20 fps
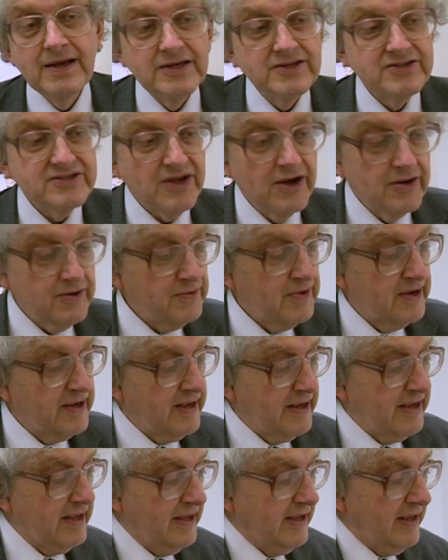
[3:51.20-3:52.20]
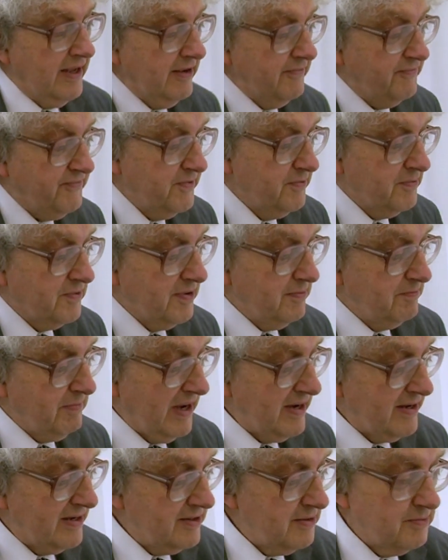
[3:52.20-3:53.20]
So if you were a
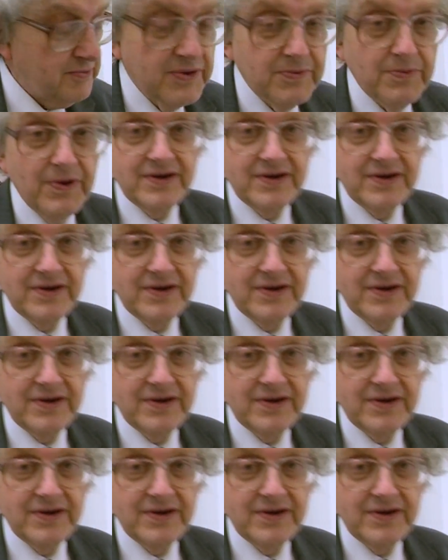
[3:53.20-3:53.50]
miner with